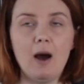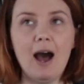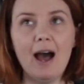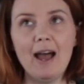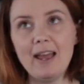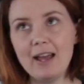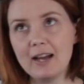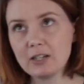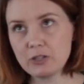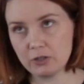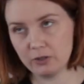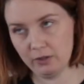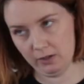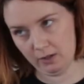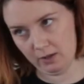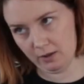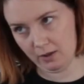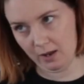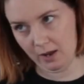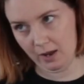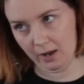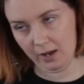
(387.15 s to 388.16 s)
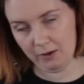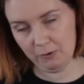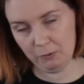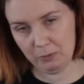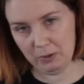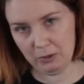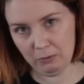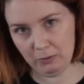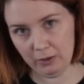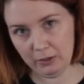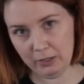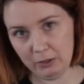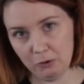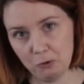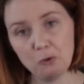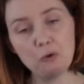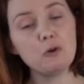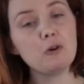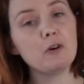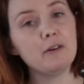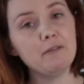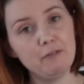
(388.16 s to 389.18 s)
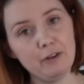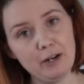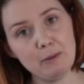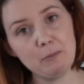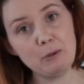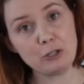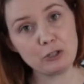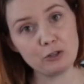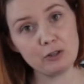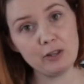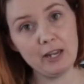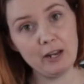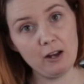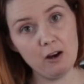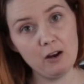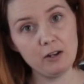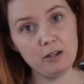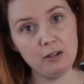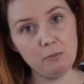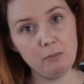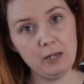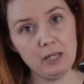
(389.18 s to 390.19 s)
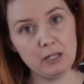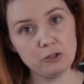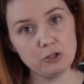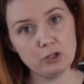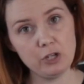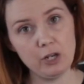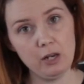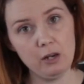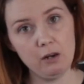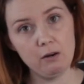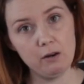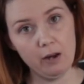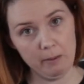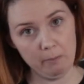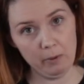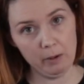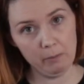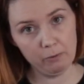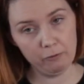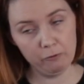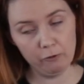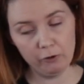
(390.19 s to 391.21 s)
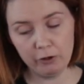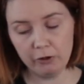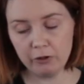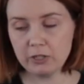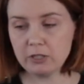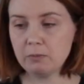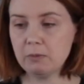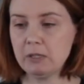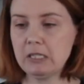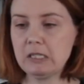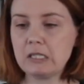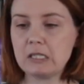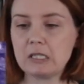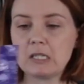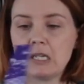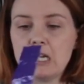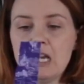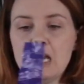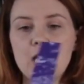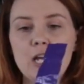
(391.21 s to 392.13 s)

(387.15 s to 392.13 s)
I actually think it would be really cool and very much like Haunted Mansion, Nightmare Before Christmas.